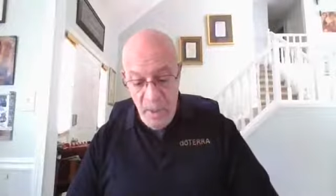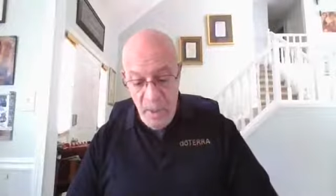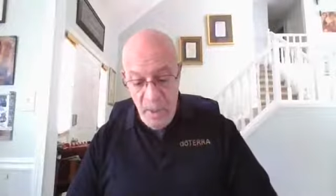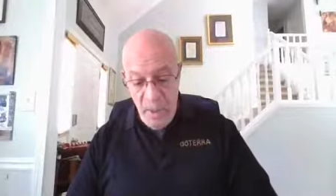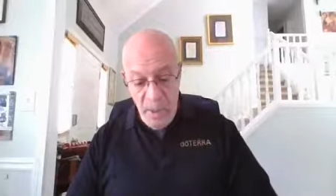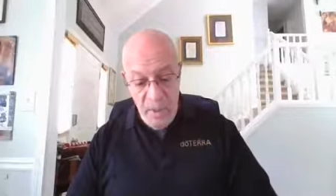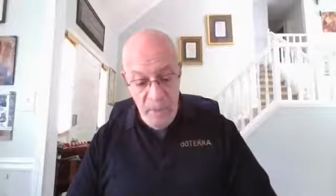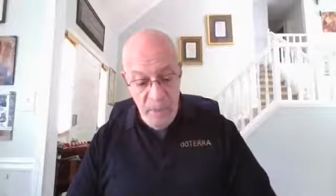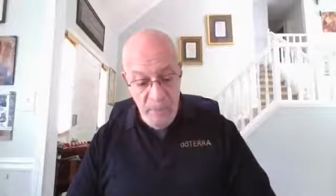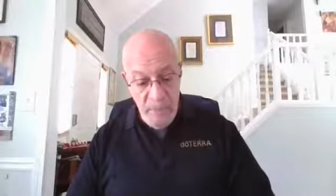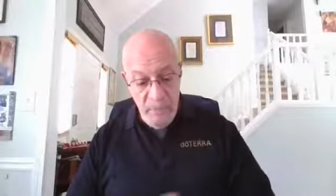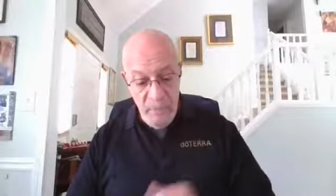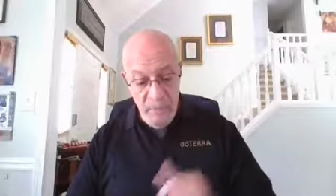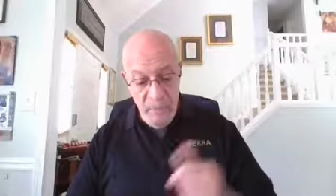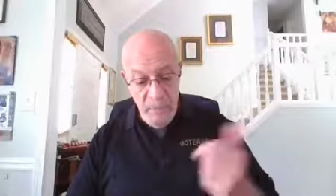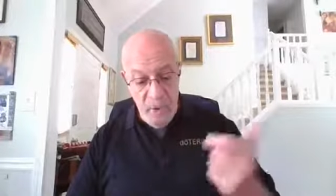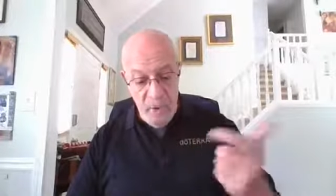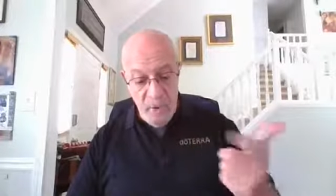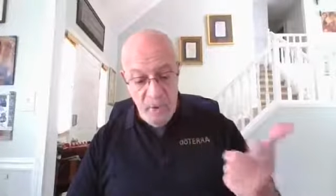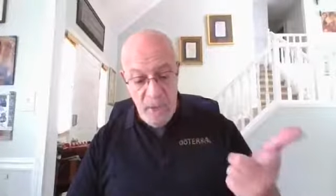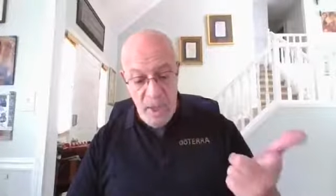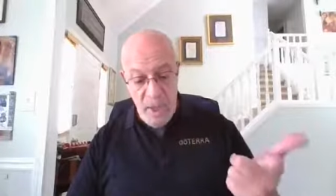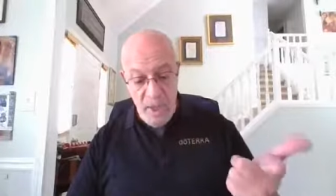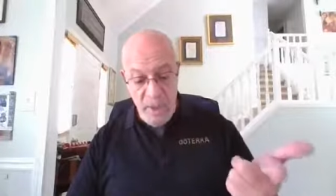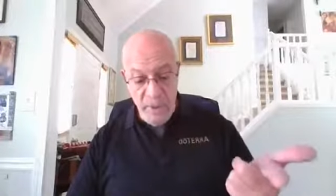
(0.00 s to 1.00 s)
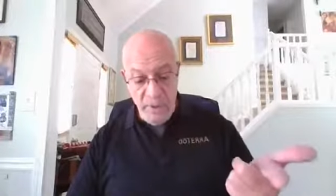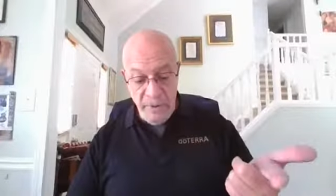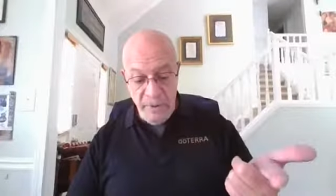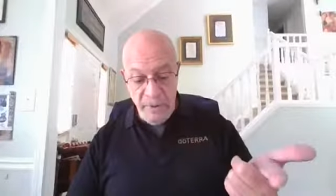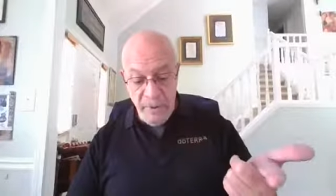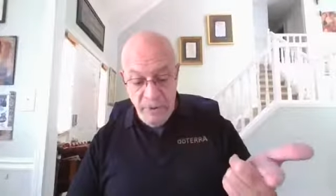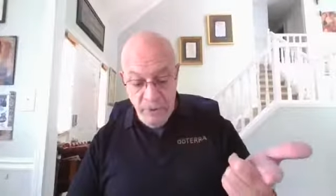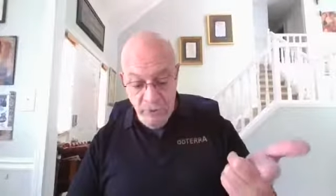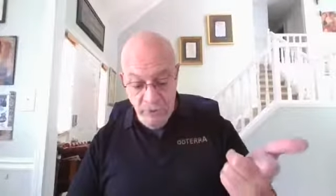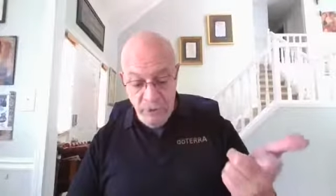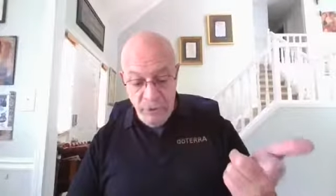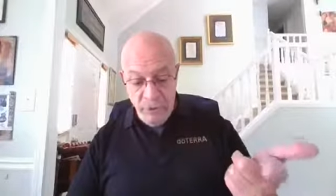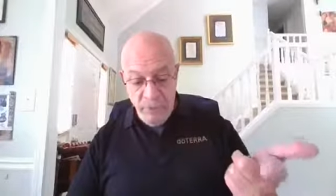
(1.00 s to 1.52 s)
Um, okay, the
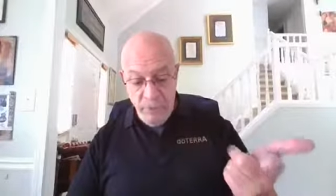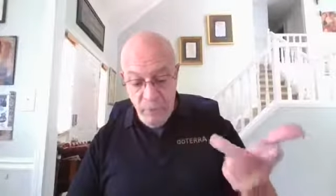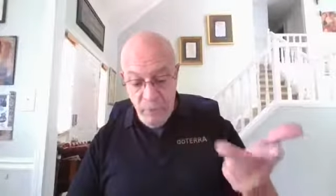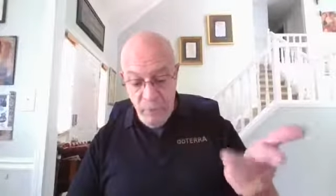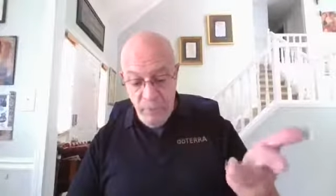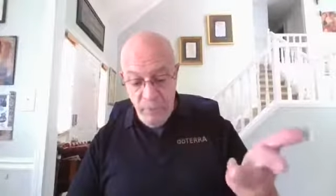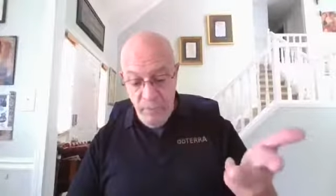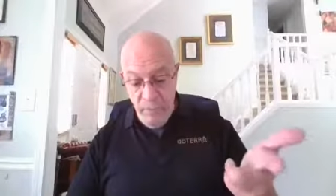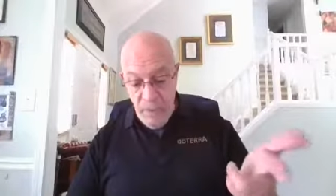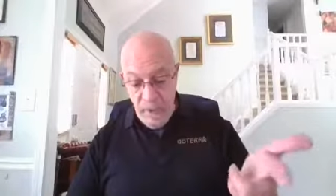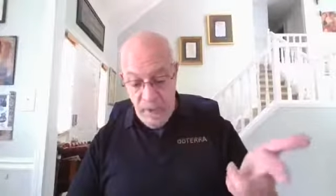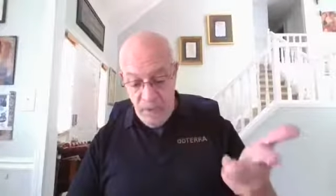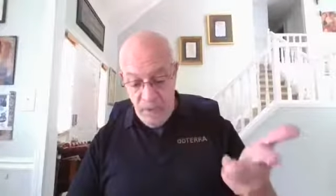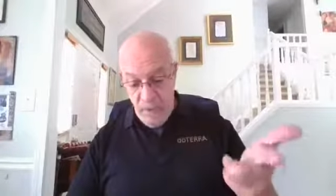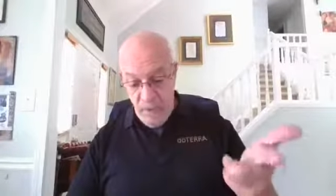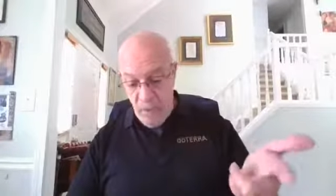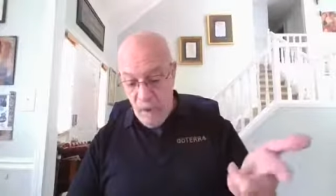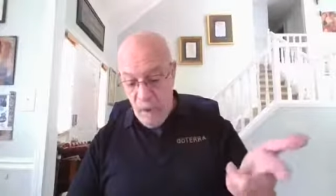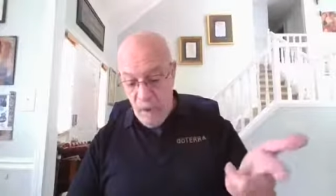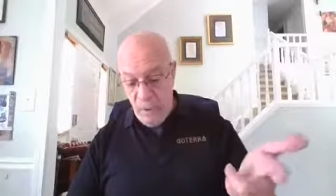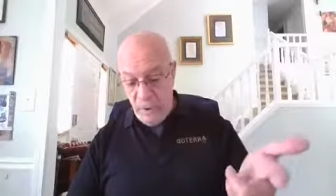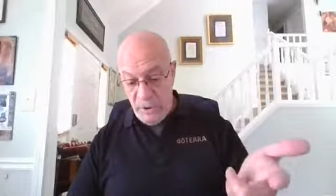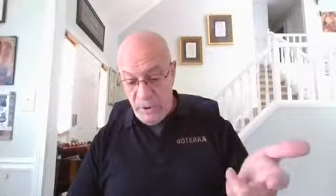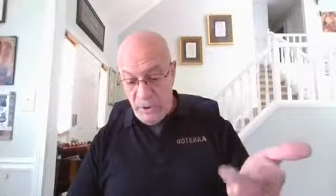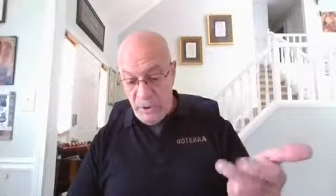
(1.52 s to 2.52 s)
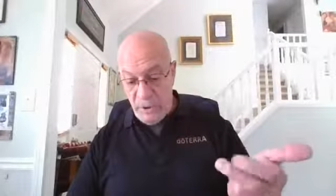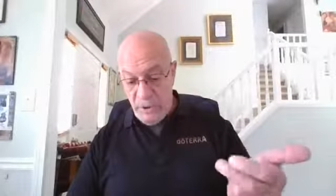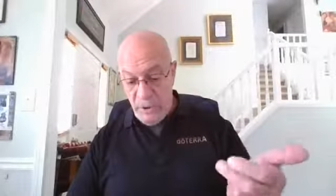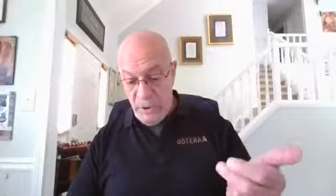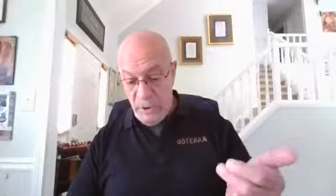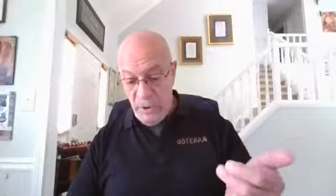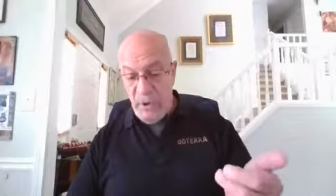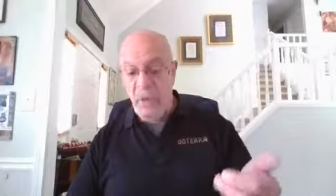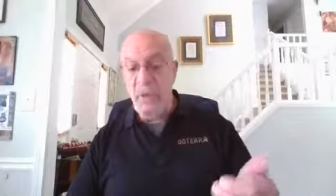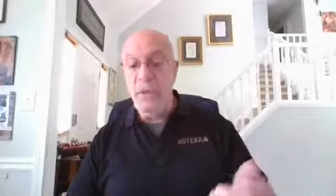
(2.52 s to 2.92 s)
Citrus Bloom Body Wash.